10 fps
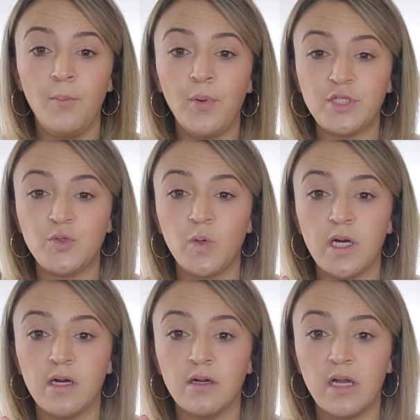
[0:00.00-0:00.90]
but
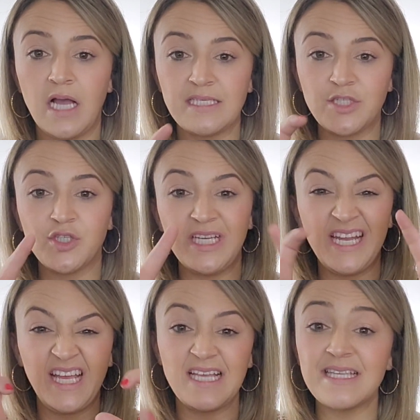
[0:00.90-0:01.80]
you're essentially
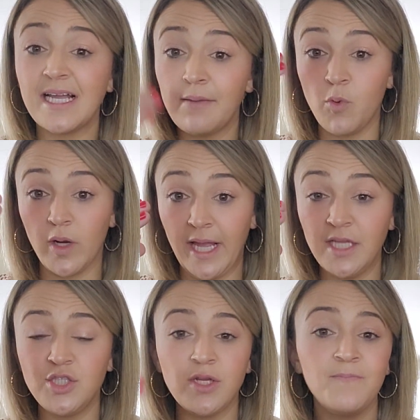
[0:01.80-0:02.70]
getting a second
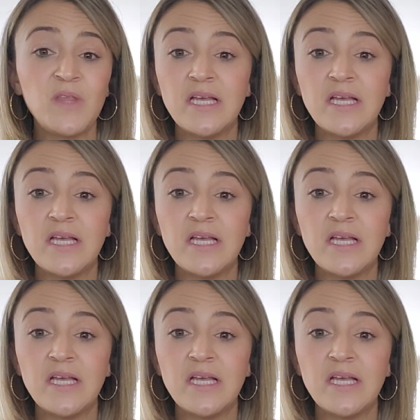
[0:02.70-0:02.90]
mortgage.